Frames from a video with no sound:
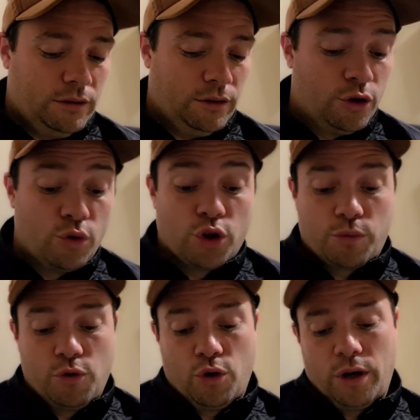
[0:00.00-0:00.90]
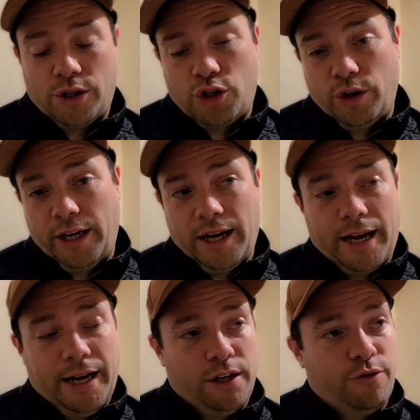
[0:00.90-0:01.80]
Lucas Moura, Sonny and
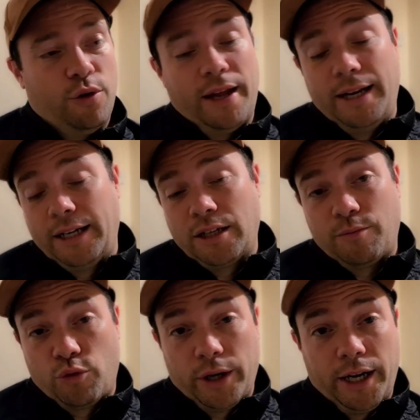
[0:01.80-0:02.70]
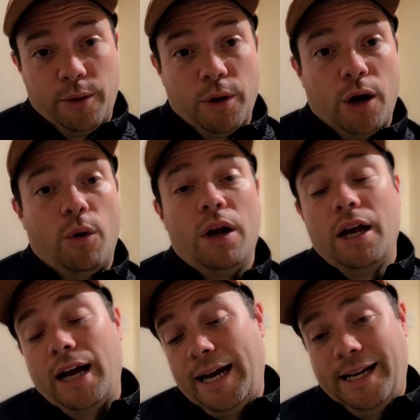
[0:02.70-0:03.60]
Kane, I thought they linked up really well
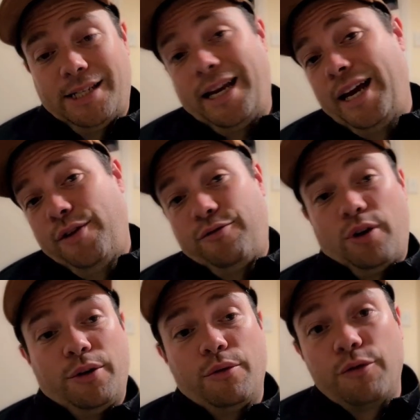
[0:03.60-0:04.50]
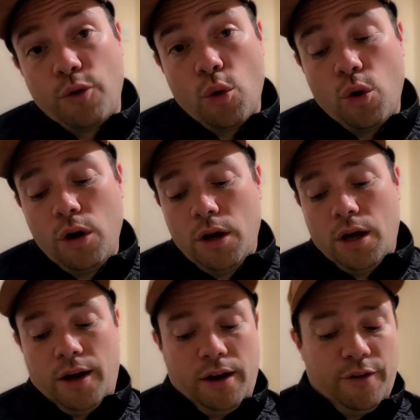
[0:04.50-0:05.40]
as a front four.
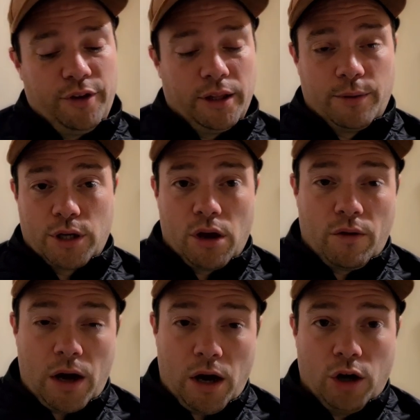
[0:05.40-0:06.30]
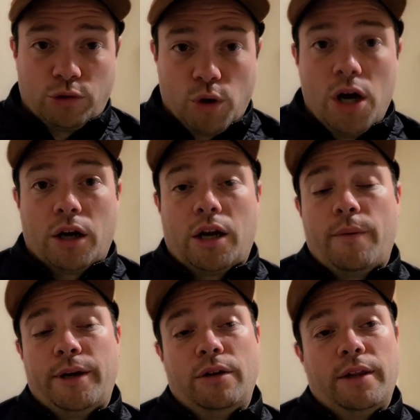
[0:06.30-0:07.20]
I think there was a lot of hard work
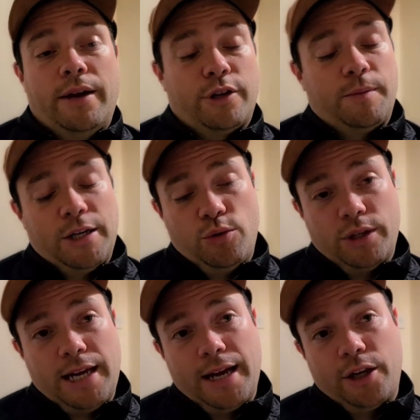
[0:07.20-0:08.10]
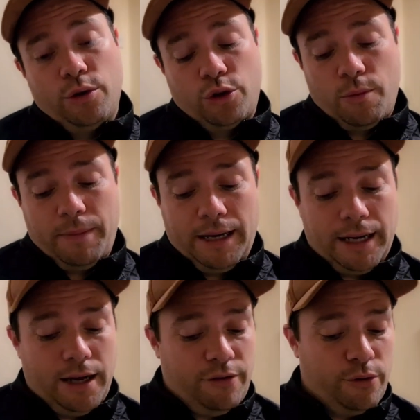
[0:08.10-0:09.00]
going on there, especially with Tanguy
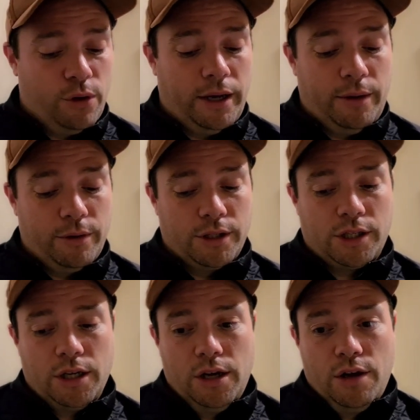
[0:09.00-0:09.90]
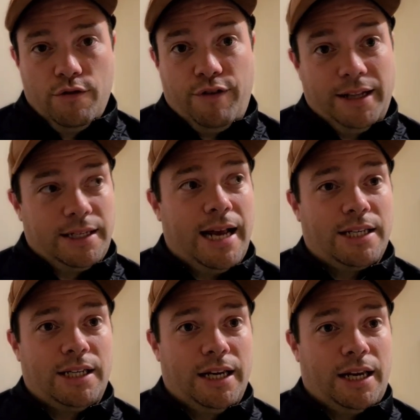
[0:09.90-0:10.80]
Ndombele. I thought he was
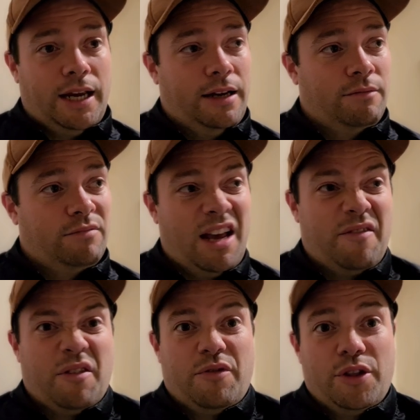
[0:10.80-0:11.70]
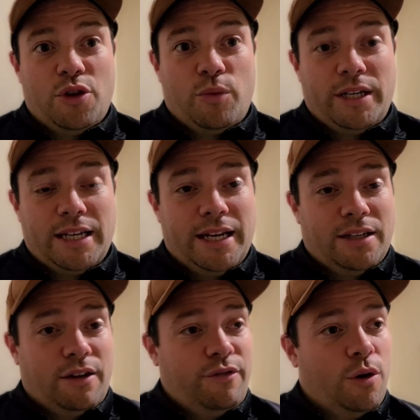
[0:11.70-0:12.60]
fantastic in everything that we did.
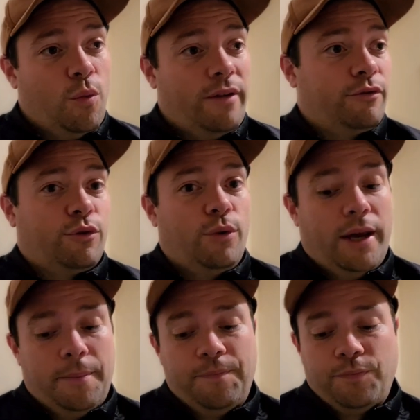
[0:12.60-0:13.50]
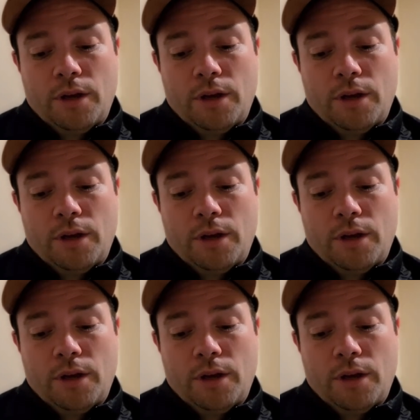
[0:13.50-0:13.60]
I felt went through him.